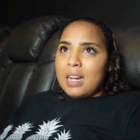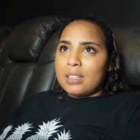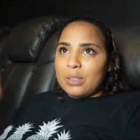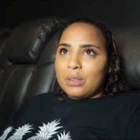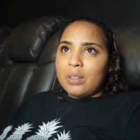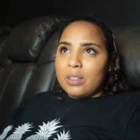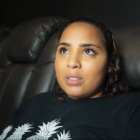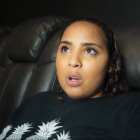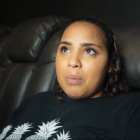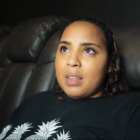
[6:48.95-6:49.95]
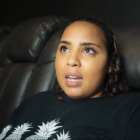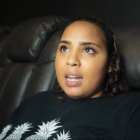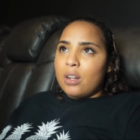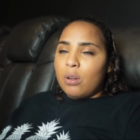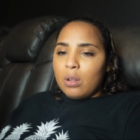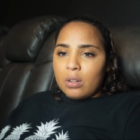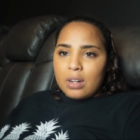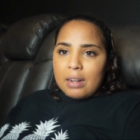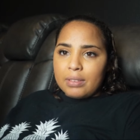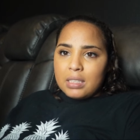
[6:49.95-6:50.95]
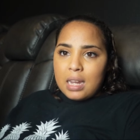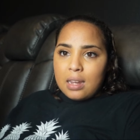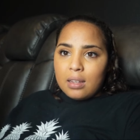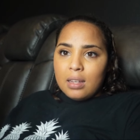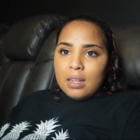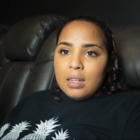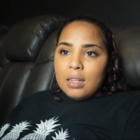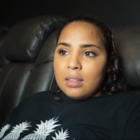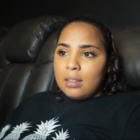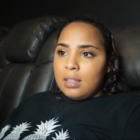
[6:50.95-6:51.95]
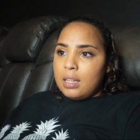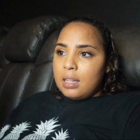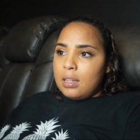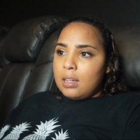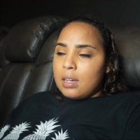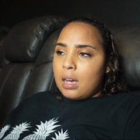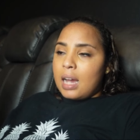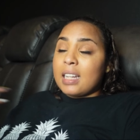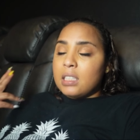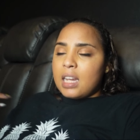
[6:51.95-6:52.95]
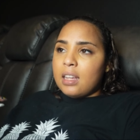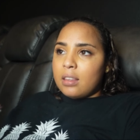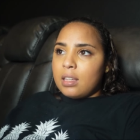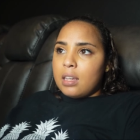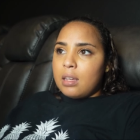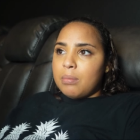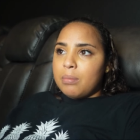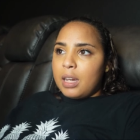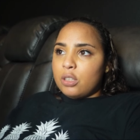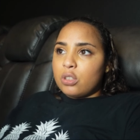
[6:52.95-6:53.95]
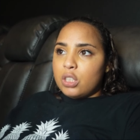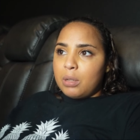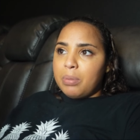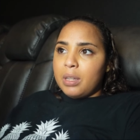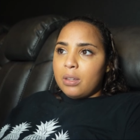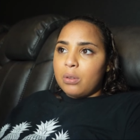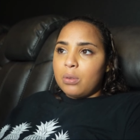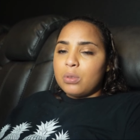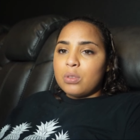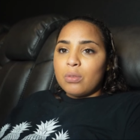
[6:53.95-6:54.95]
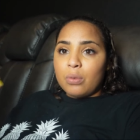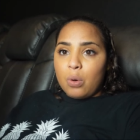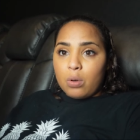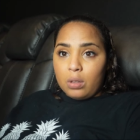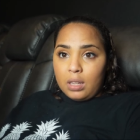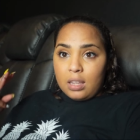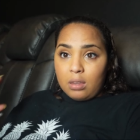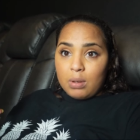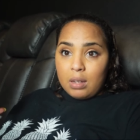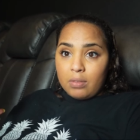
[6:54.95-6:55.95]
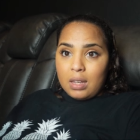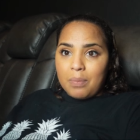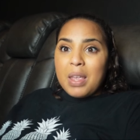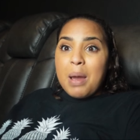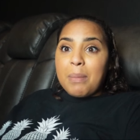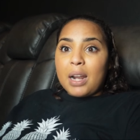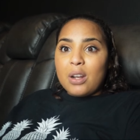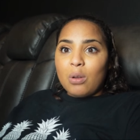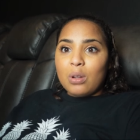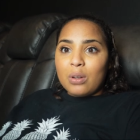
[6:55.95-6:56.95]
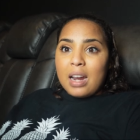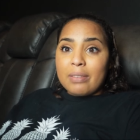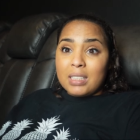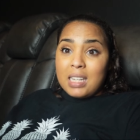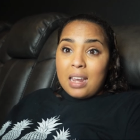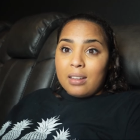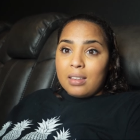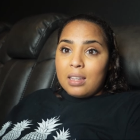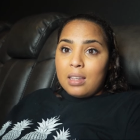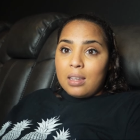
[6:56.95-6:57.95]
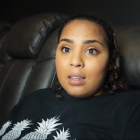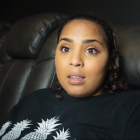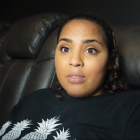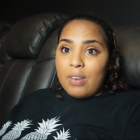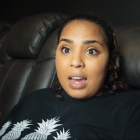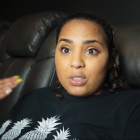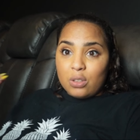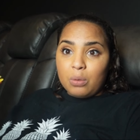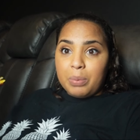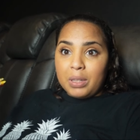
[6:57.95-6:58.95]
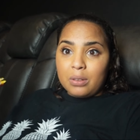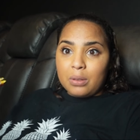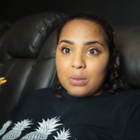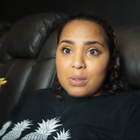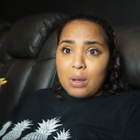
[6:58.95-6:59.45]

A doctor earlier told me that I no longer have to take the uh, I can take the estrogen pills orally, three of them, but I no longer have to take the vaginal pills.